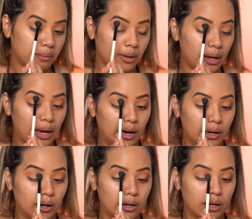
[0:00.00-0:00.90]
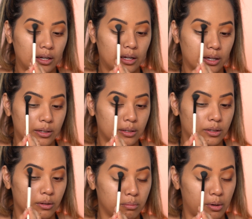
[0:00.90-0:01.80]
I'm not adding on any
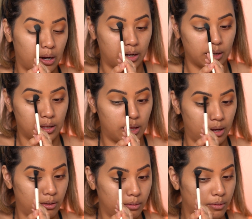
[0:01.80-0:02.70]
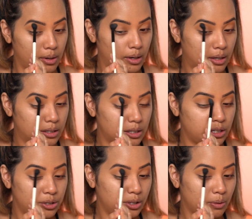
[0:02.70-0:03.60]
additional product though. Just
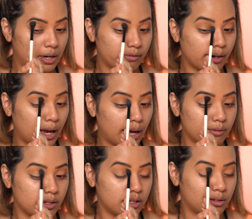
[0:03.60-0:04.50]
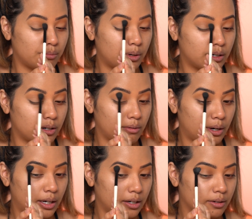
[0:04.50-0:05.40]
using whatever I have on this brush
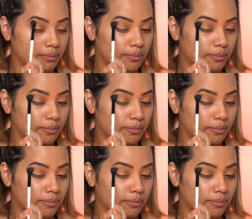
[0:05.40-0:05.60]
already.